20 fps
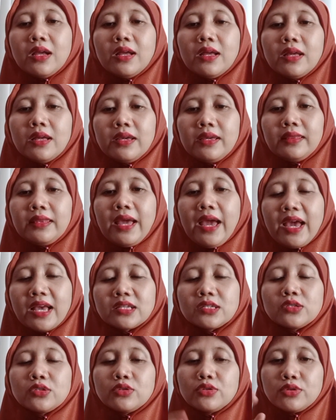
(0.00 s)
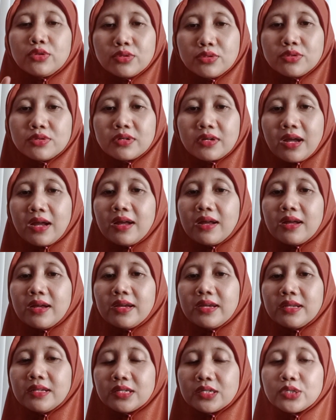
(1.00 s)
it has two
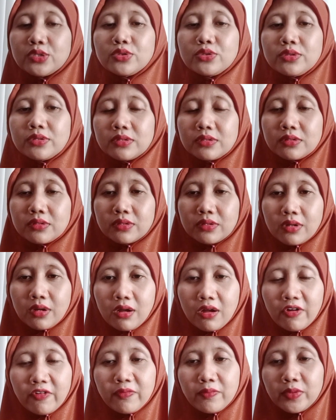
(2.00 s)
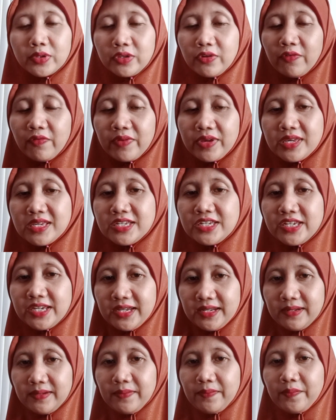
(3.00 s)
kinds of motivation.